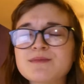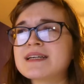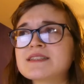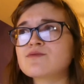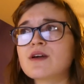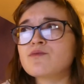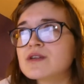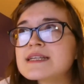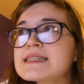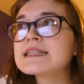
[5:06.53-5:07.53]
Because, like,
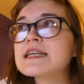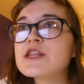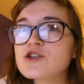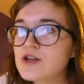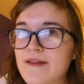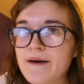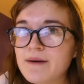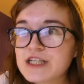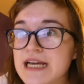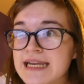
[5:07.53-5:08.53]
realistically, there's not that
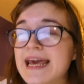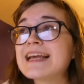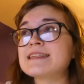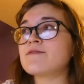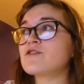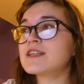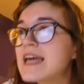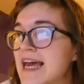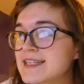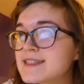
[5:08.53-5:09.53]
much in it except for the
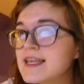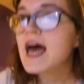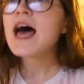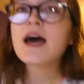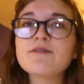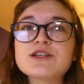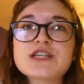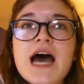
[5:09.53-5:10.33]
kiss, which